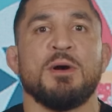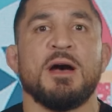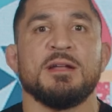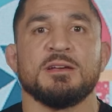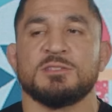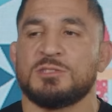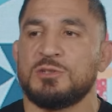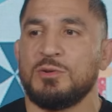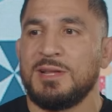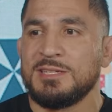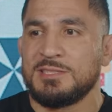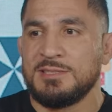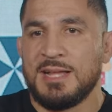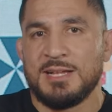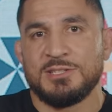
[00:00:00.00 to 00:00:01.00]
products, so
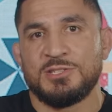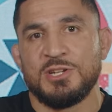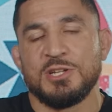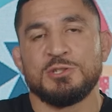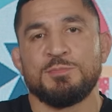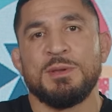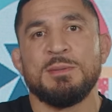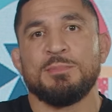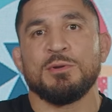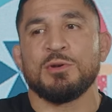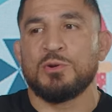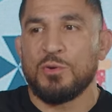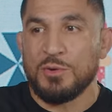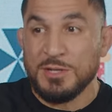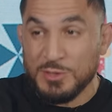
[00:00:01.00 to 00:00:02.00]
let's not judge people
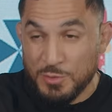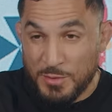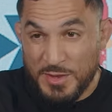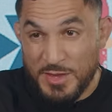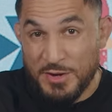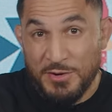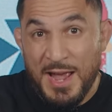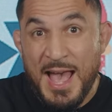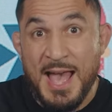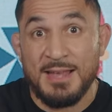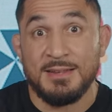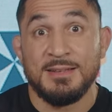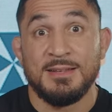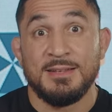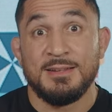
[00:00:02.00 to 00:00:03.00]
according to where they're at.
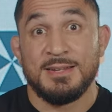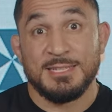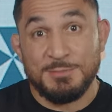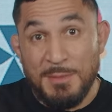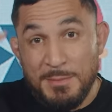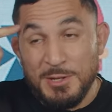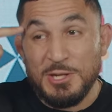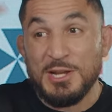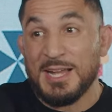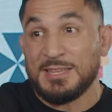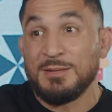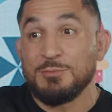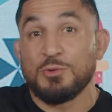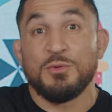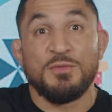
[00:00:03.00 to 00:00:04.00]
Let's maybe look at
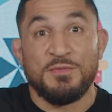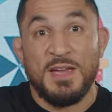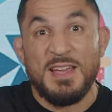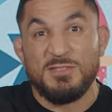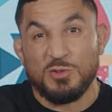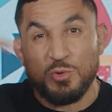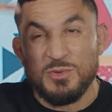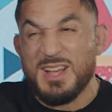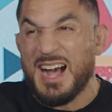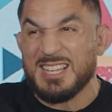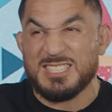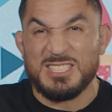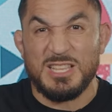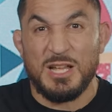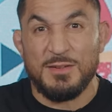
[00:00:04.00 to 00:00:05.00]
them through faith, through
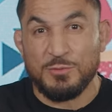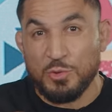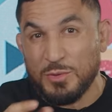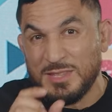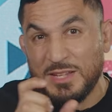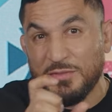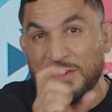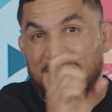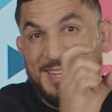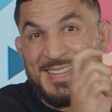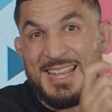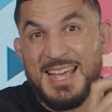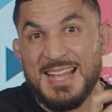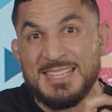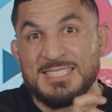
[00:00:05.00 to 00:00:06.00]
God's love, through a different
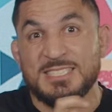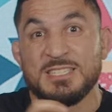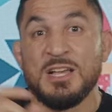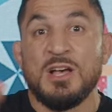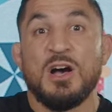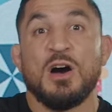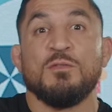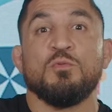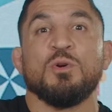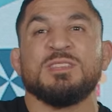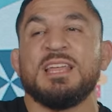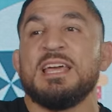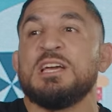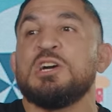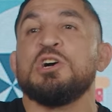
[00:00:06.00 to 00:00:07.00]
lens of what
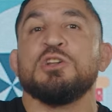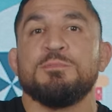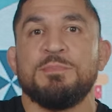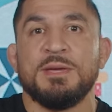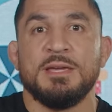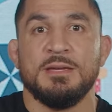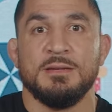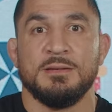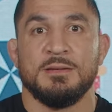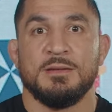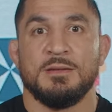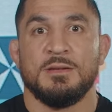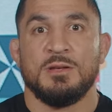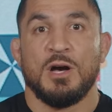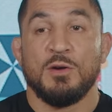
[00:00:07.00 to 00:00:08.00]
they could be,
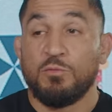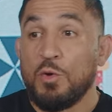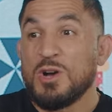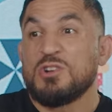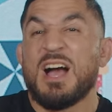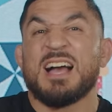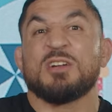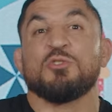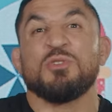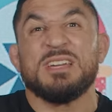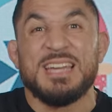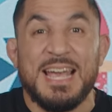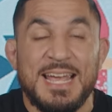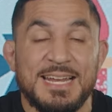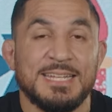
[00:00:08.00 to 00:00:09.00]
of what God
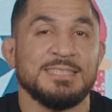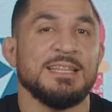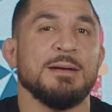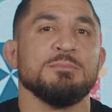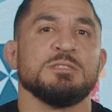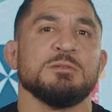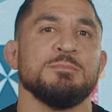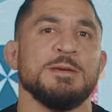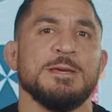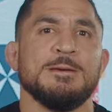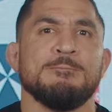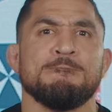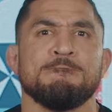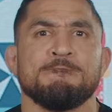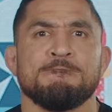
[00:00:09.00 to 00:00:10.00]
created them to be.